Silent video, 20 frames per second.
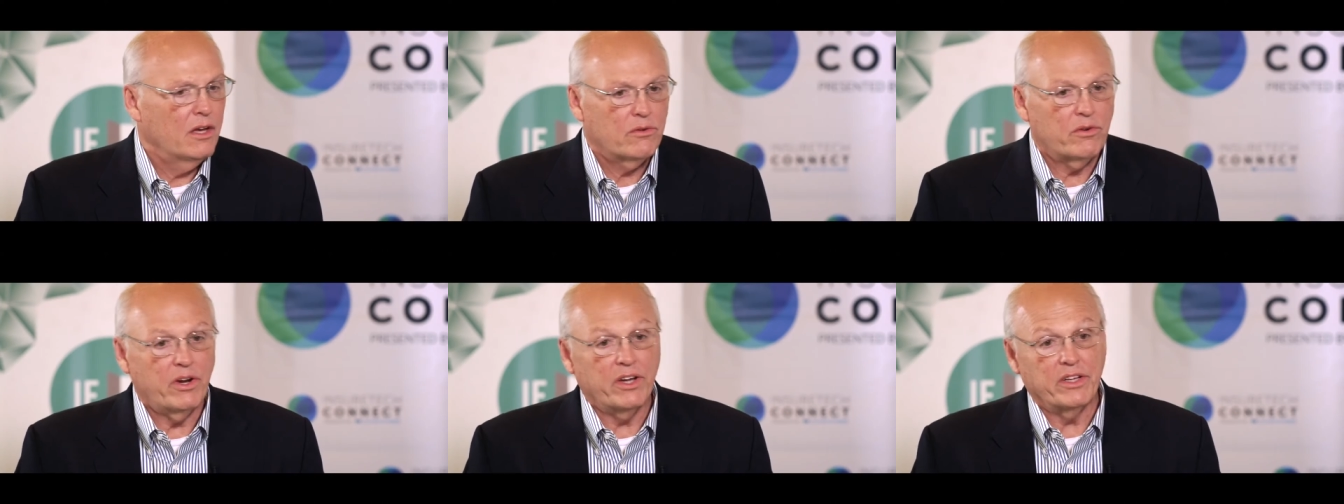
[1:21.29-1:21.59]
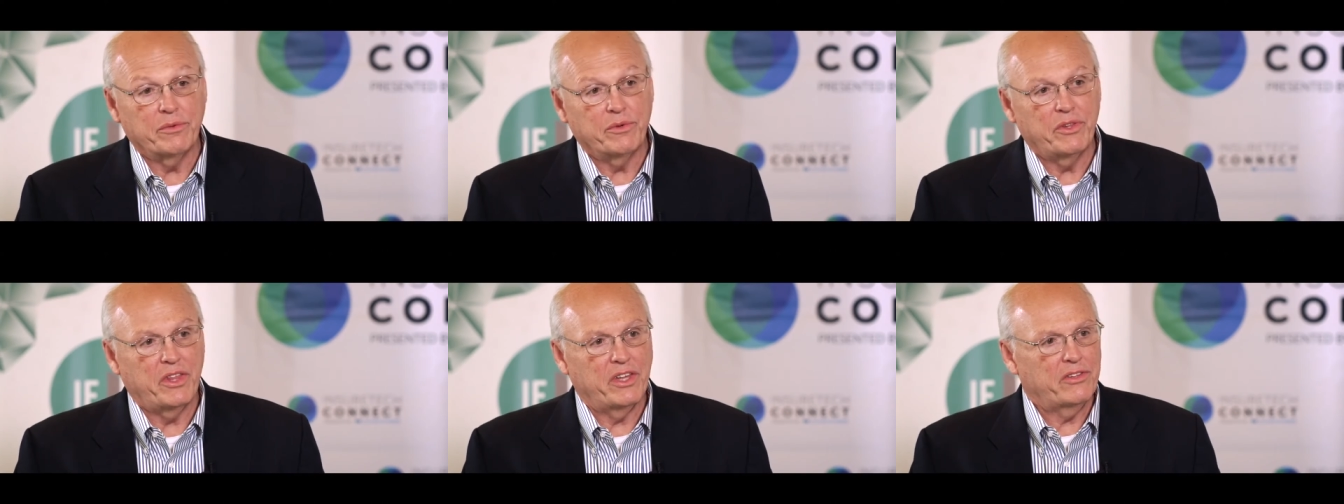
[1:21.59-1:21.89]

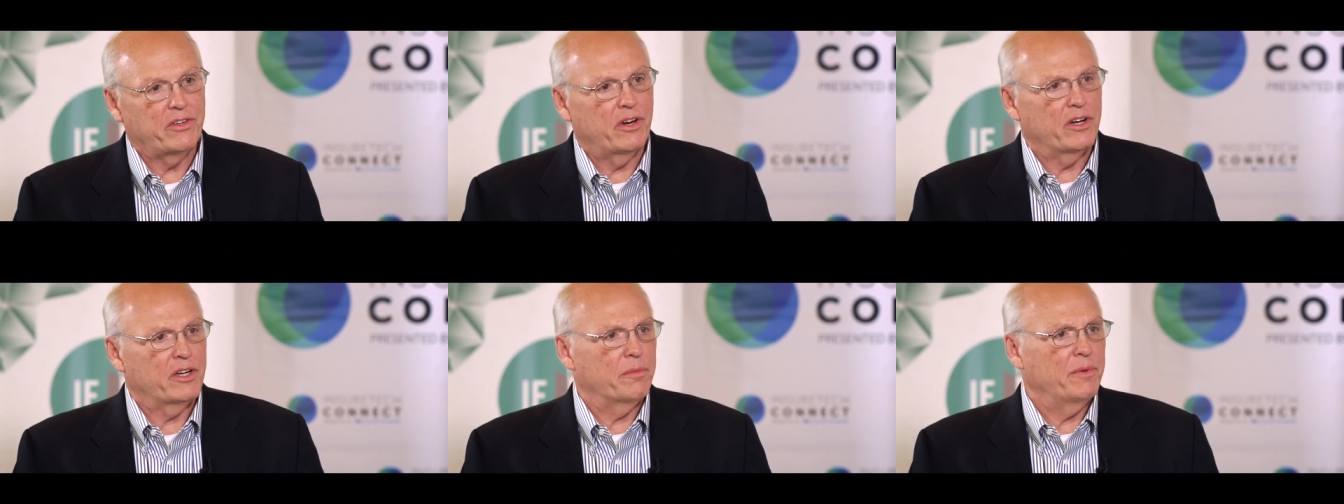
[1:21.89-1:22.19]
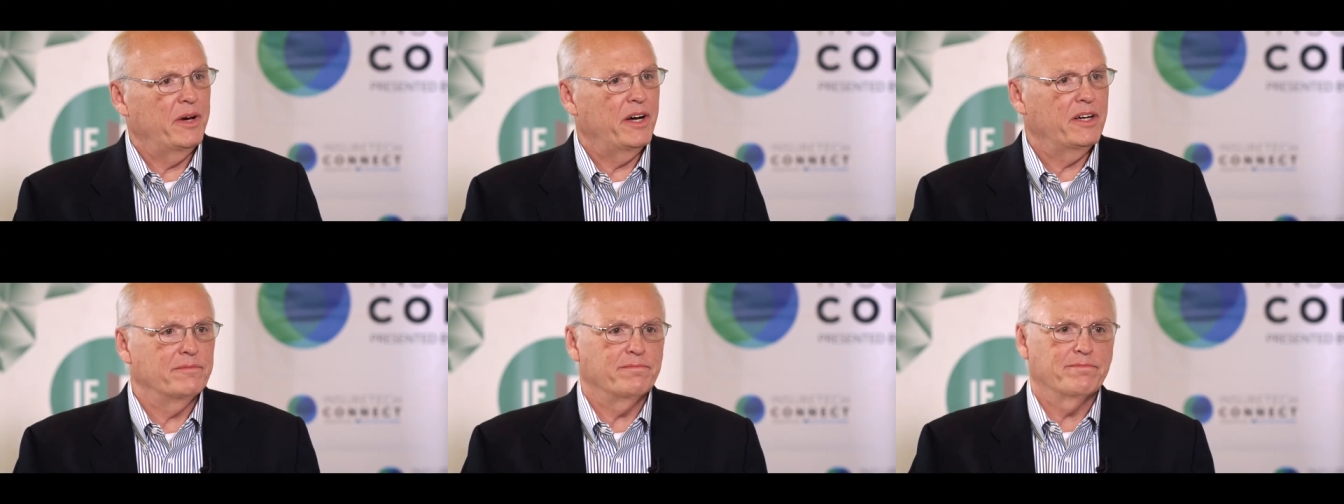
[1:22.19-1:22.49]
Right, I mean, they talk
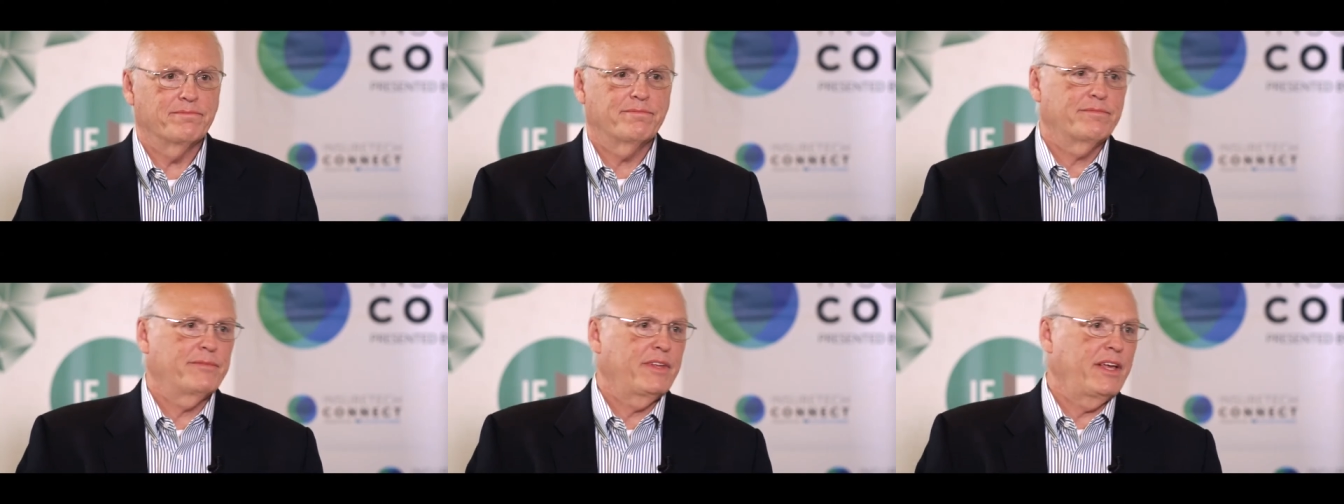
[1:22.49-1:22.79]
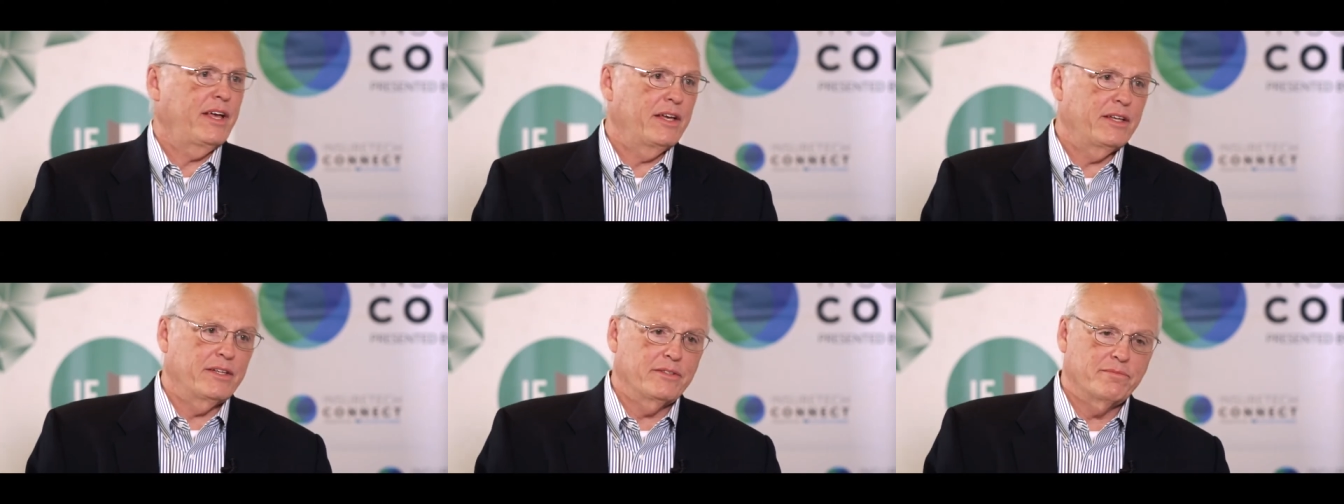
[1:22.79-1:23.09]
about,
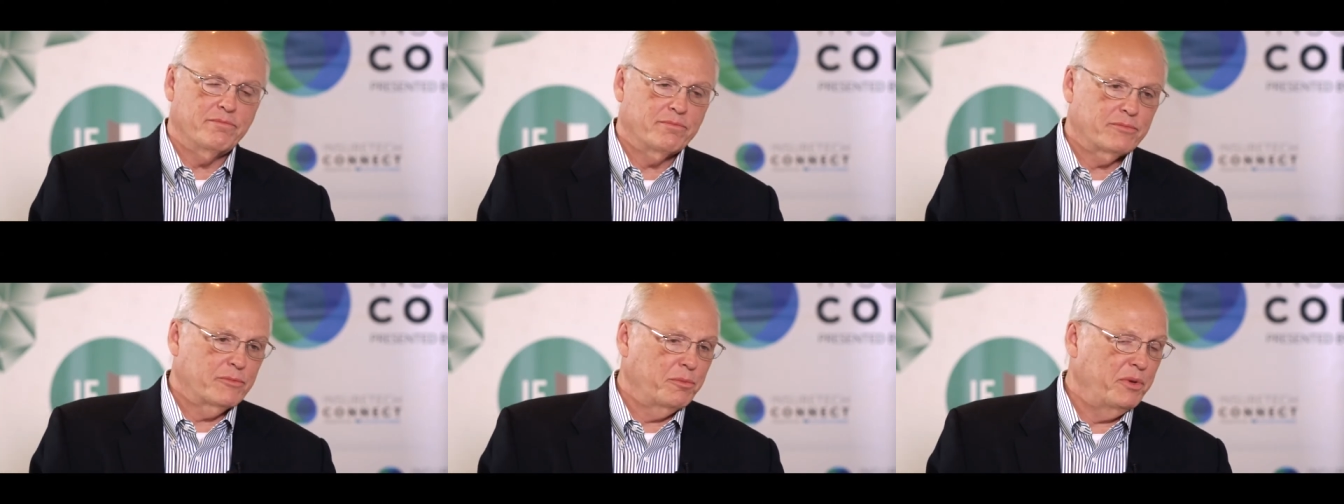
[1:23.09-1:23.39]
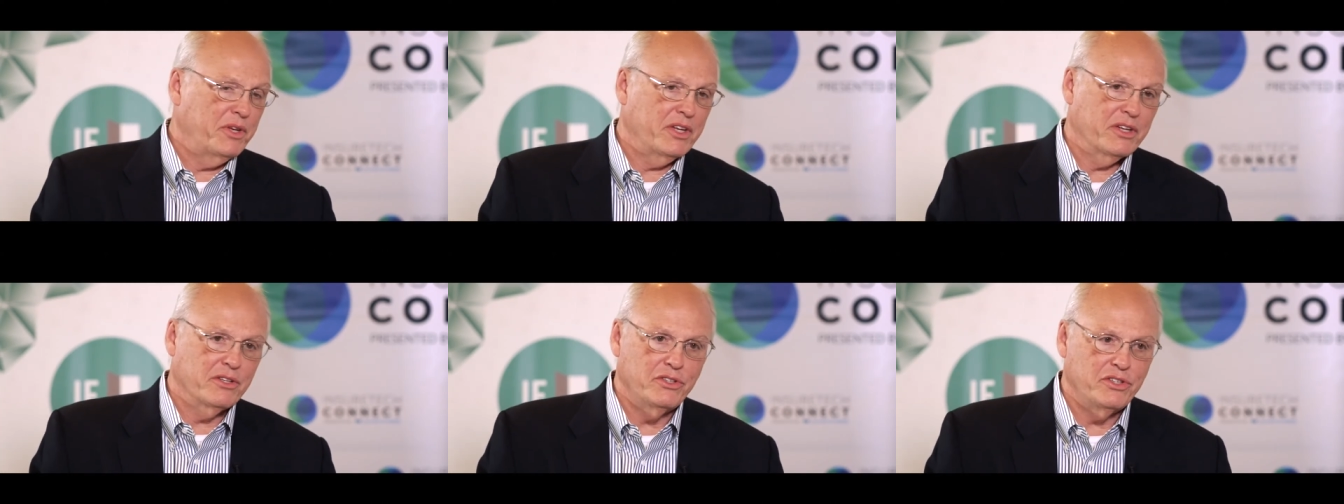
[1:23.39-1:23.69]

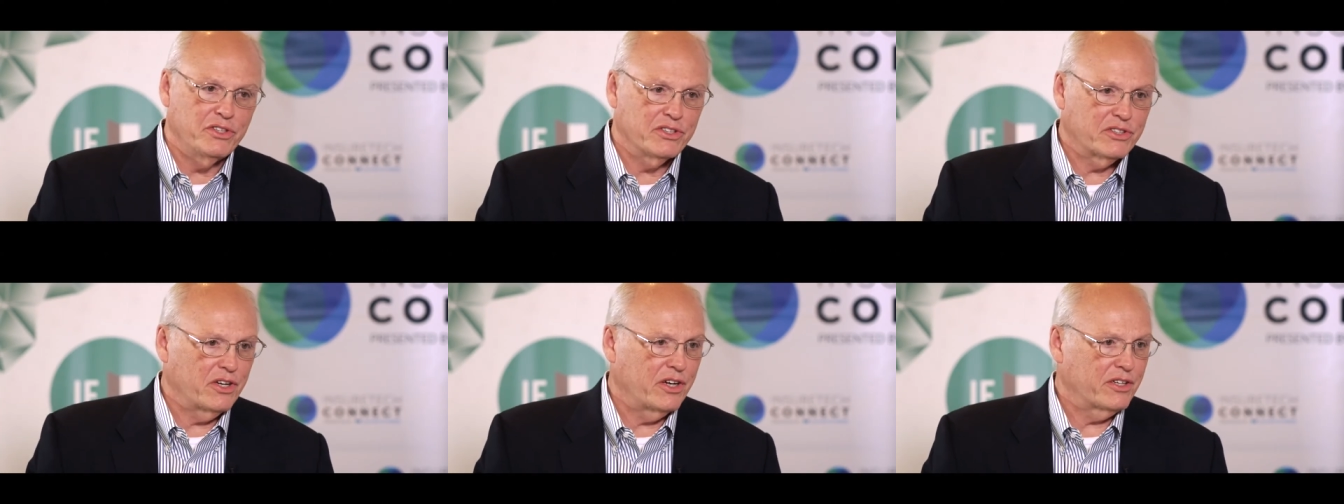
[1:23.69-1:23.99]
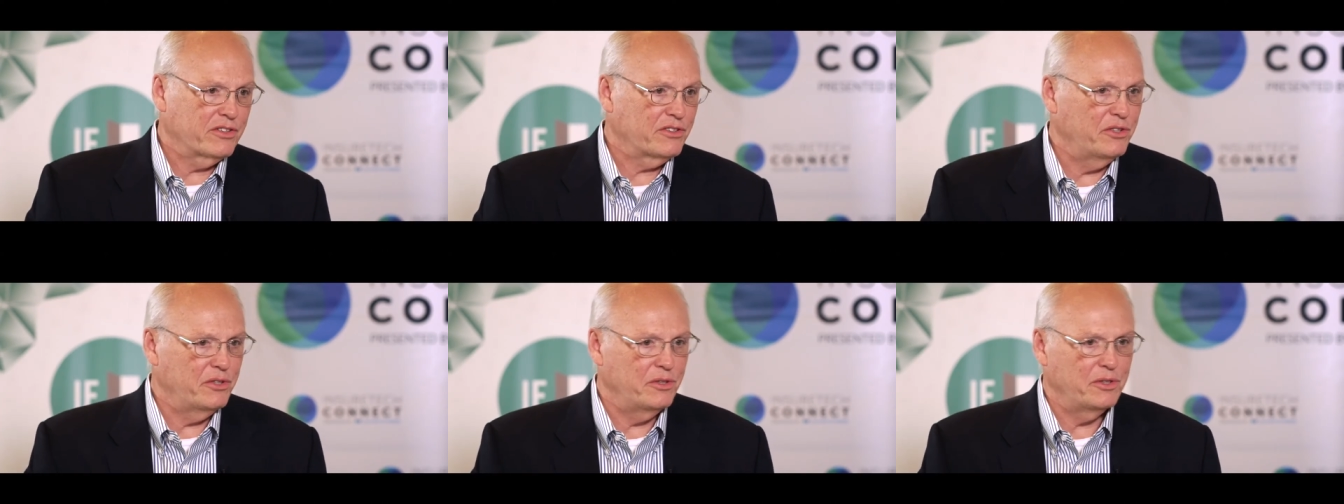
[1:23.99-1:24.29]
depending on who you talk to,